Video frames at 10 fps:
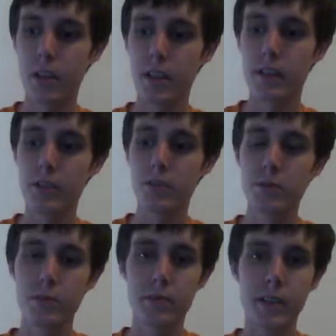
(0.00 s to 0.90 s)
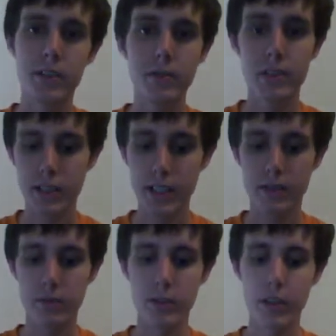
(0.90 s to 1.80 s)
All you have to do is play 2 insects
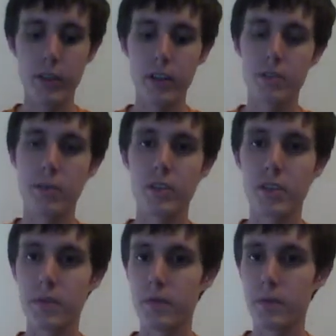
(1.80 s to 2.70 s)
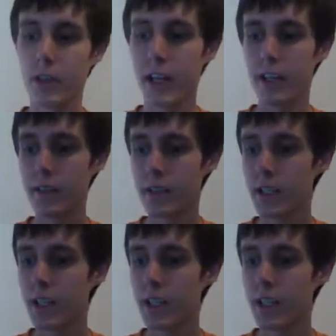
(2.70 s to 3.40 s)
from your graveyard, special summon from your hand.